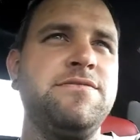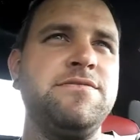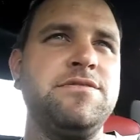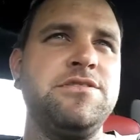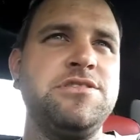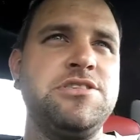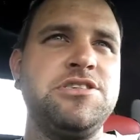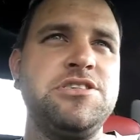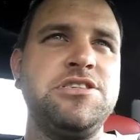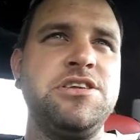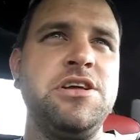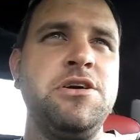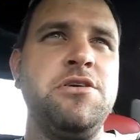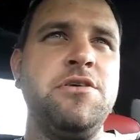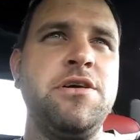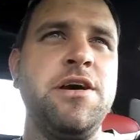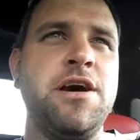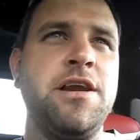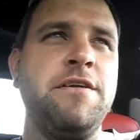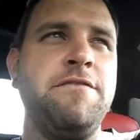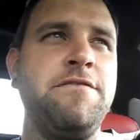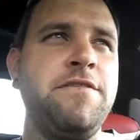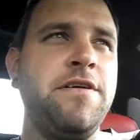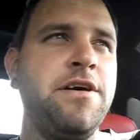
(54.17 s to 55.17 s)
which is still
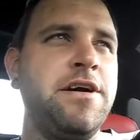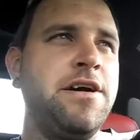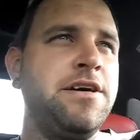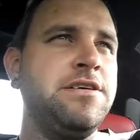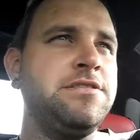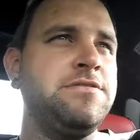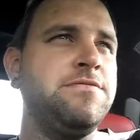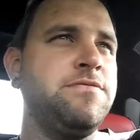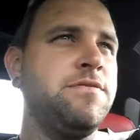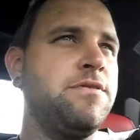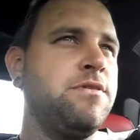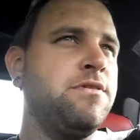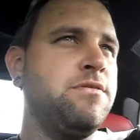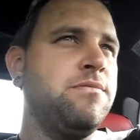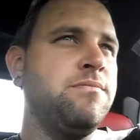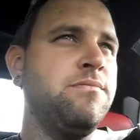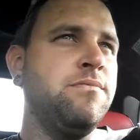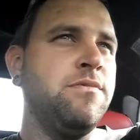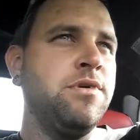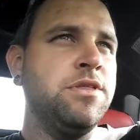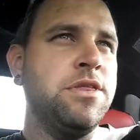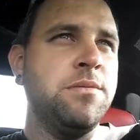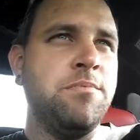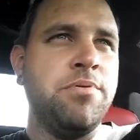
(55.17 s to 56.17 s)
kind of fast for
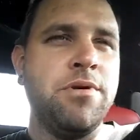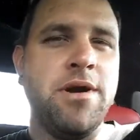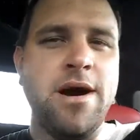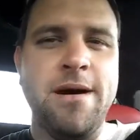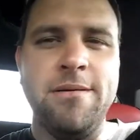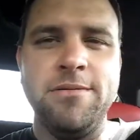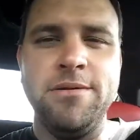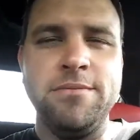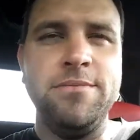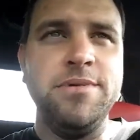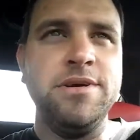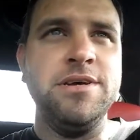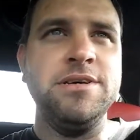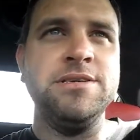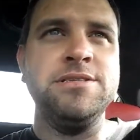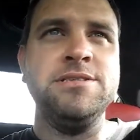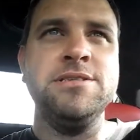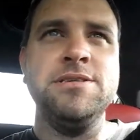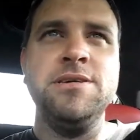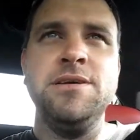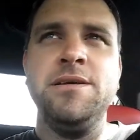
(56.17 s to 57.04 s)
what the problem is.